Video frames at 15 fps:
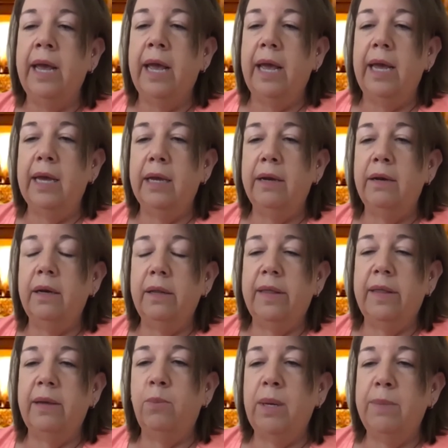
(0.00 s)
and
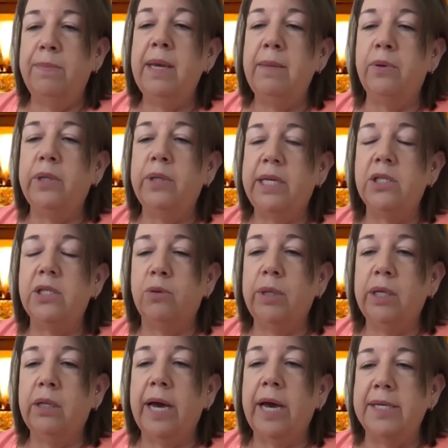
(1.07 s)
people need to
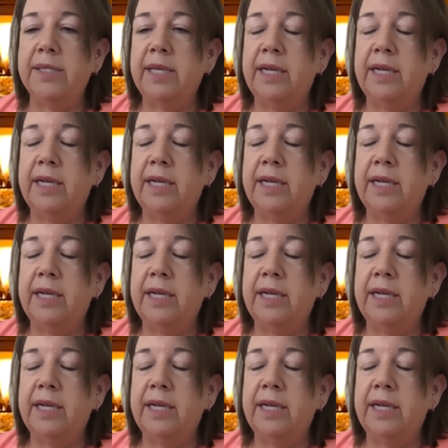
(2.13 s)
realize that